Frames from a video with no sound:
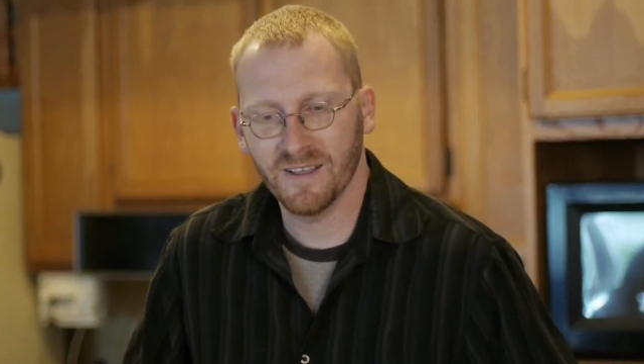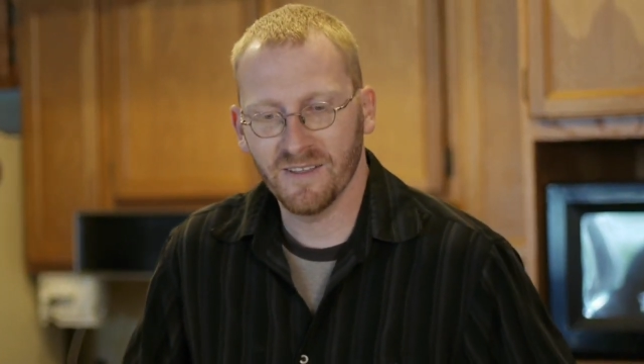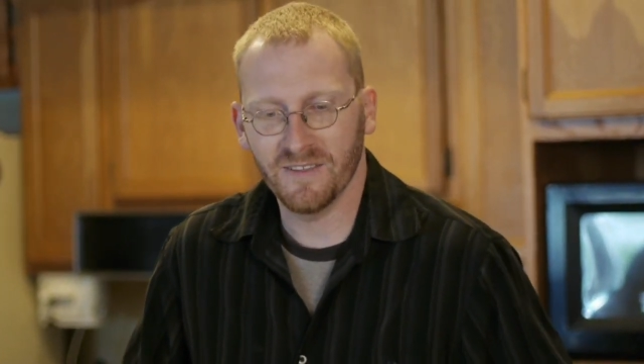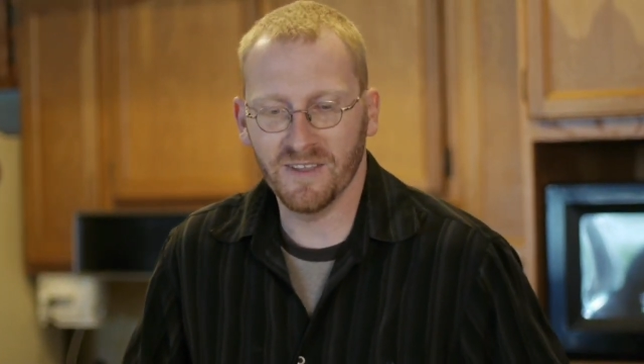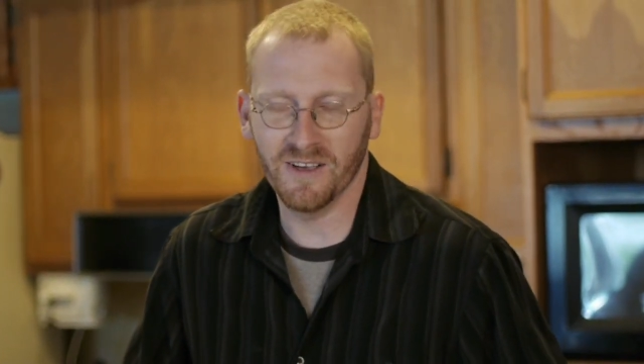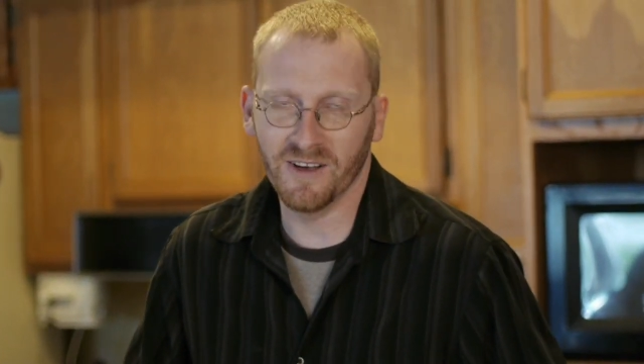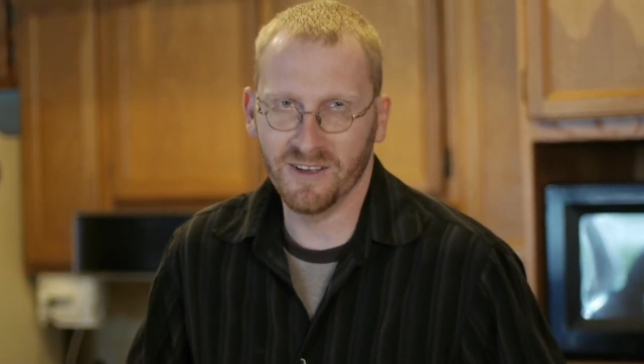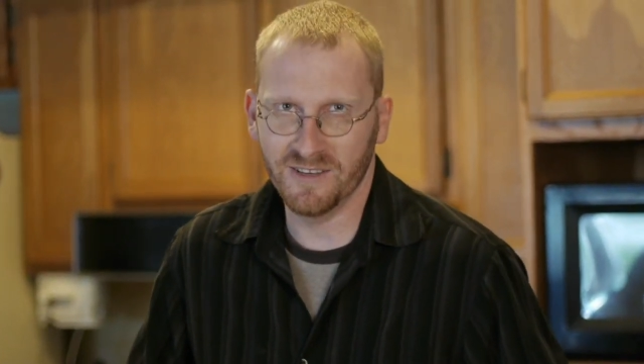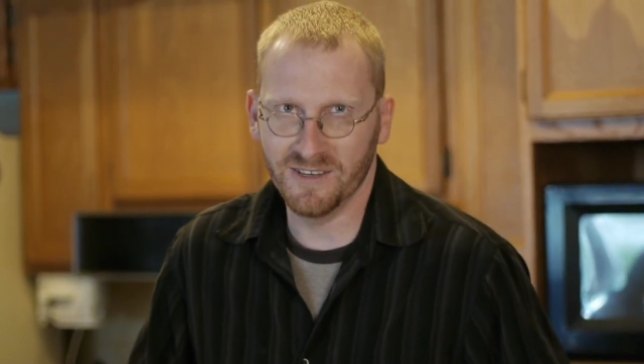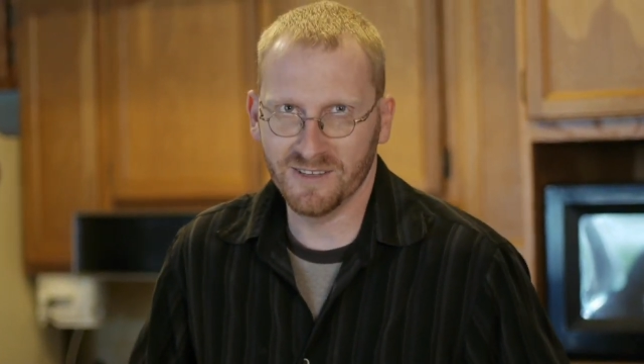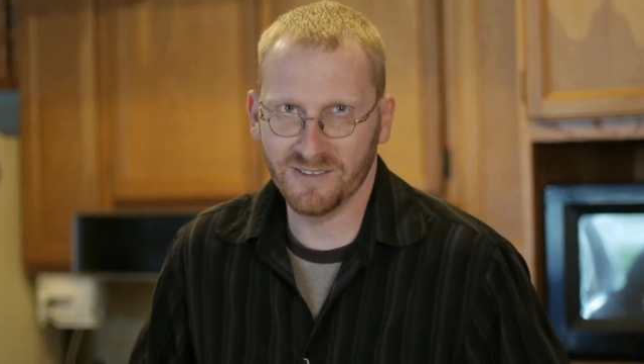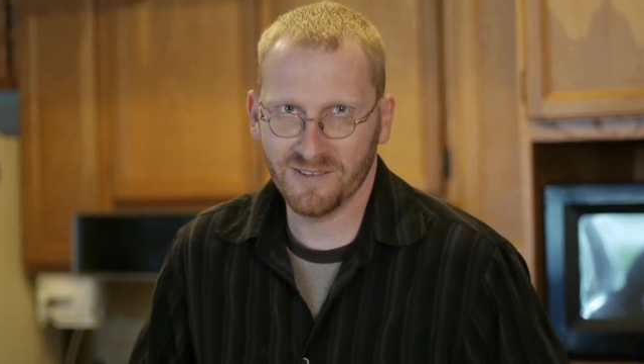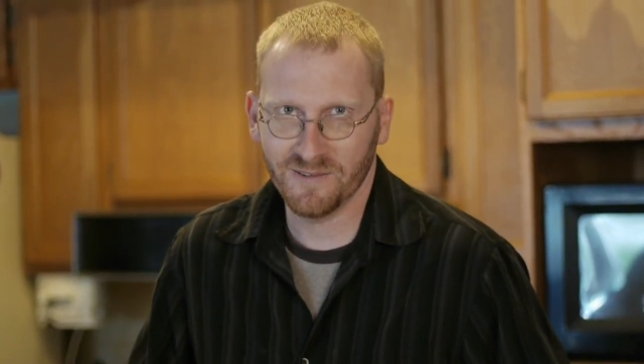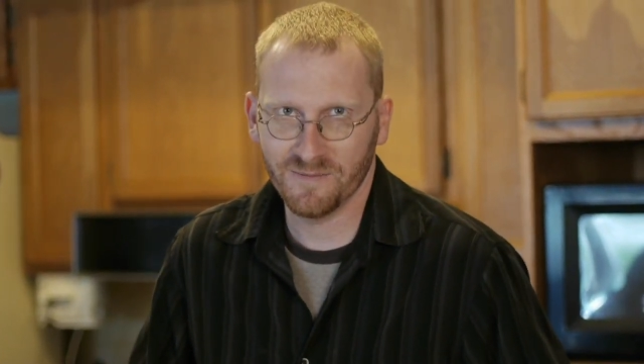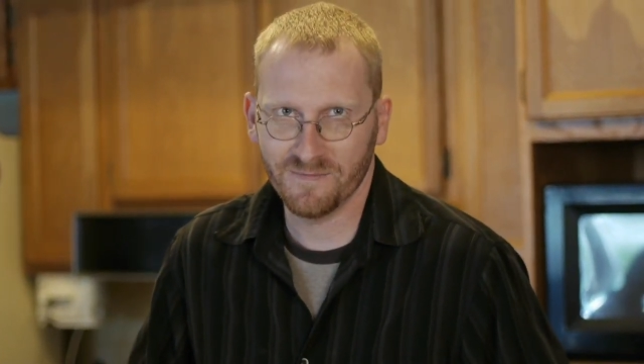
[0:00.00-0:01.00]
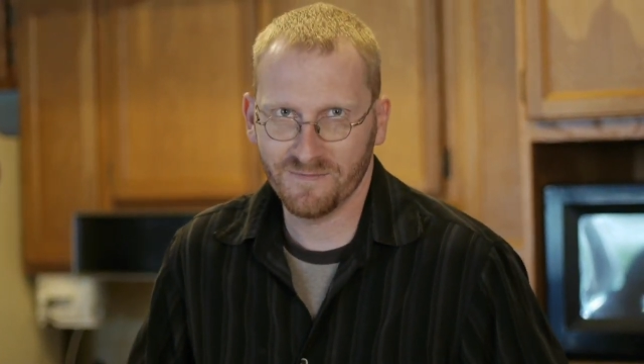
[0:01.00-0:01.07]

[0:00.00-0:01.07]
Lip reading: the onions.